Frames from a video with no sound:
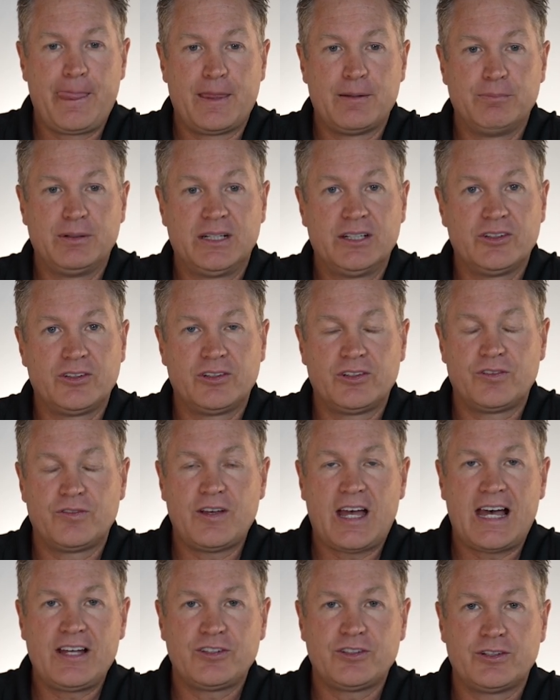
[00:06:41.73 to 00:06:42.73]
because it's
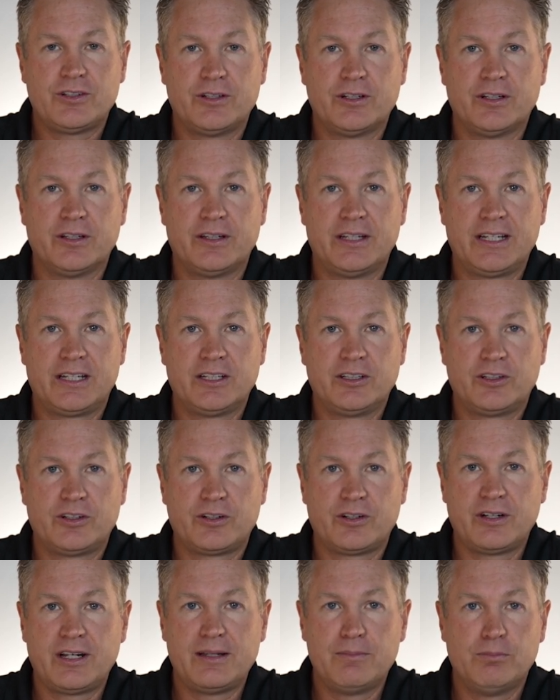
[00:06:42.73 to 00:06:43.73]
faster. They can
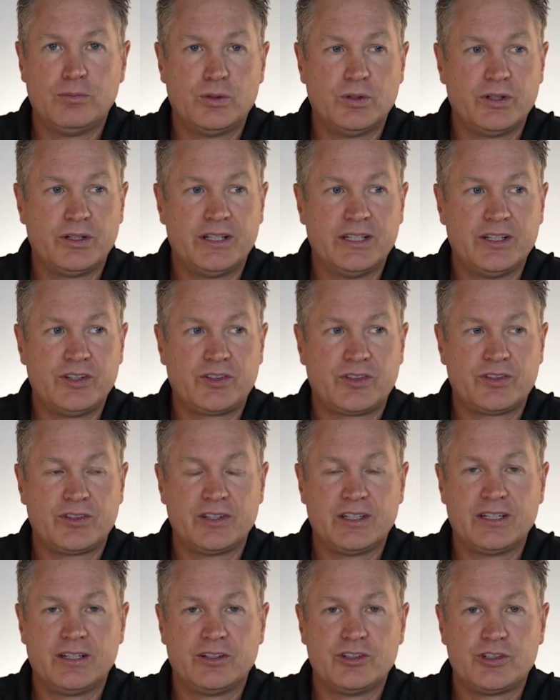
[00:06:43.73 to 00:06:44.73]
create more discs
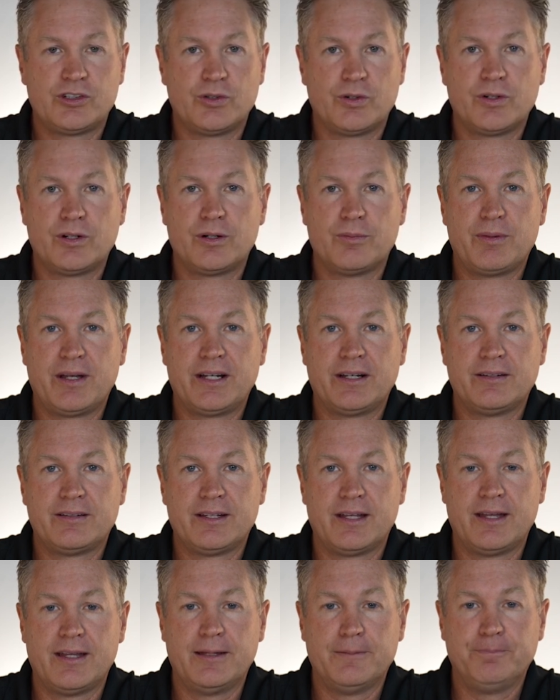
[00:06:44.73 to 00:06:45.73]
in a shorter amount of
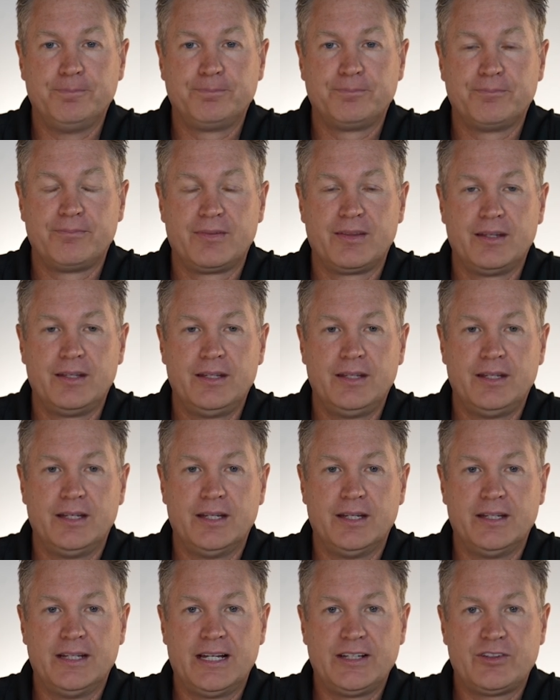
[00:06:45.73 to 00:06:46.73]
time.
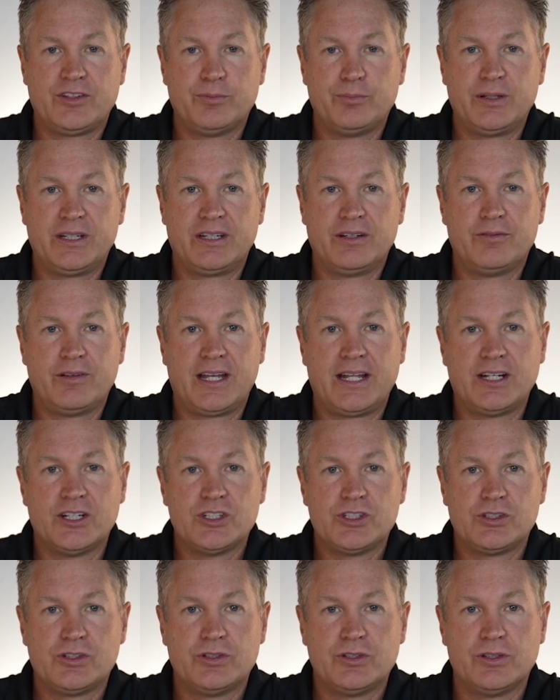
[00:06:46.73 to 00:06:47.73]
And that's a big
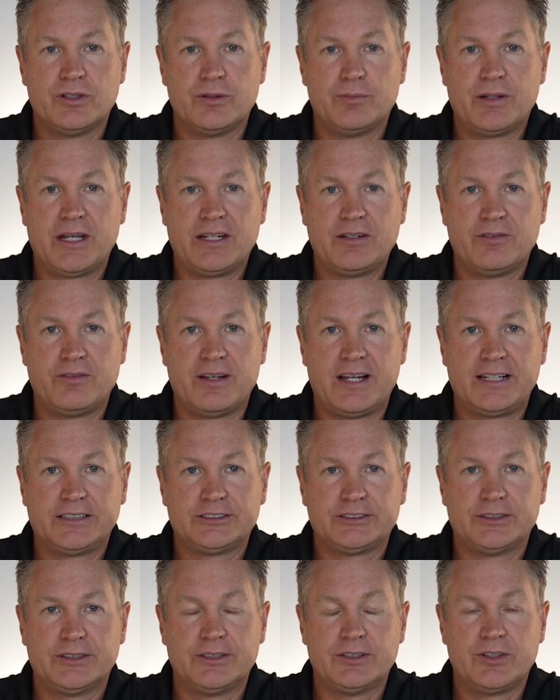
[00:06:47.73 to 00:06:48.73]
advantage to the
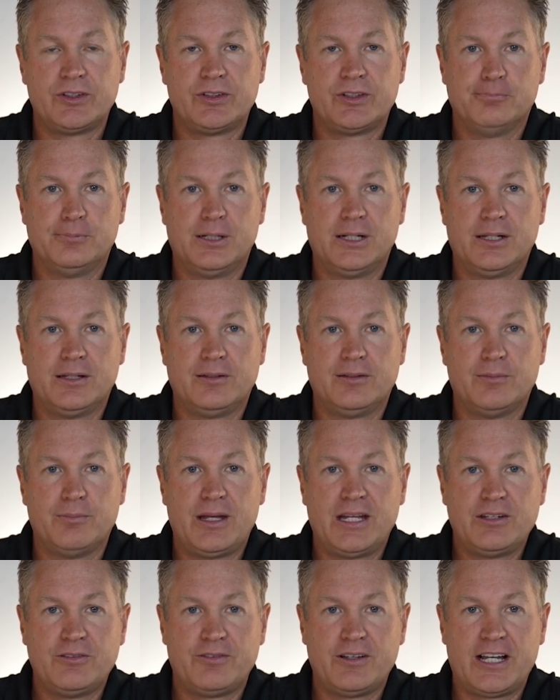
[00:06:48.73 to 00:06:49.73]
manufacturers. But the
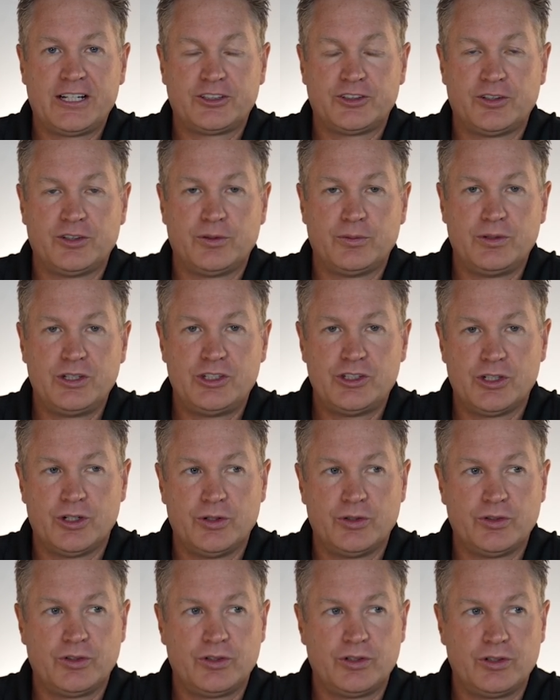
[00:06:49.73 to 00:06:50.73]
manufacturer that we
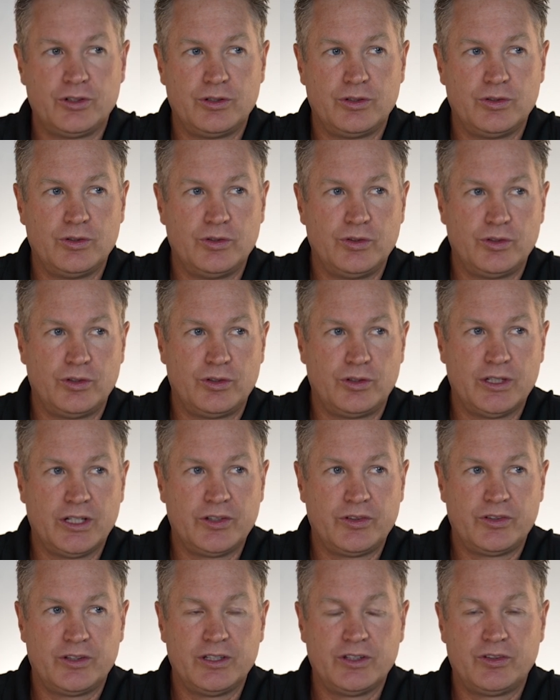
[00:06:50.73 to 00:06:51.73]
chose to use
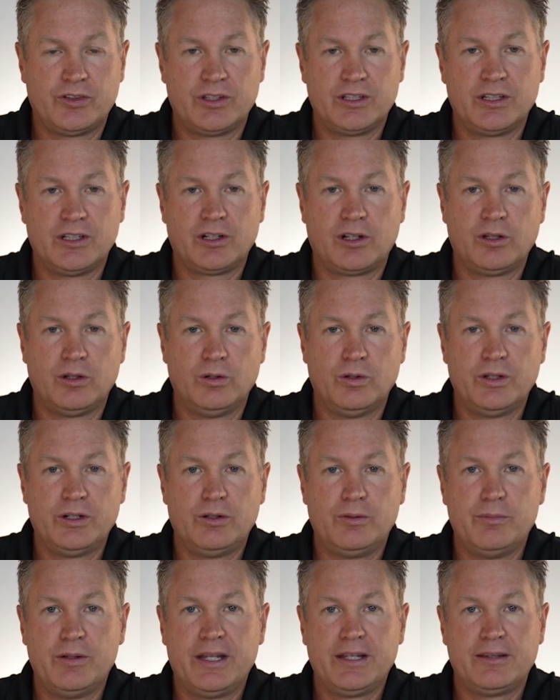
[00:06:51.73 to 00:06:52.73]
does this in the
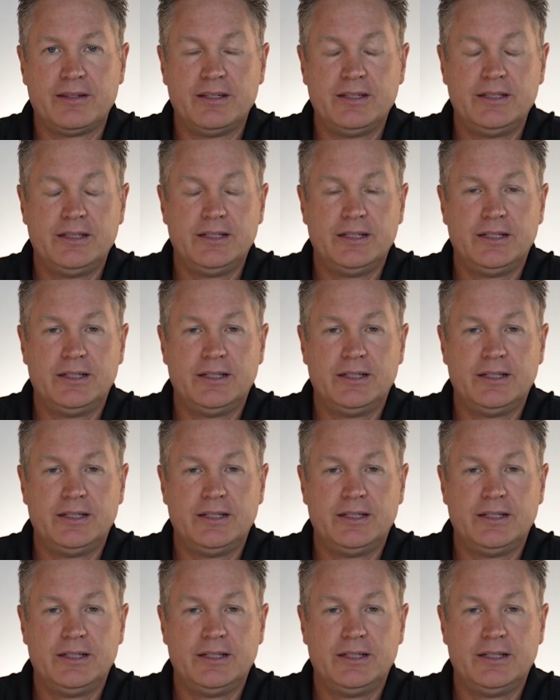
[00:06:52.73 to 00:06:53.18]
colloidal method,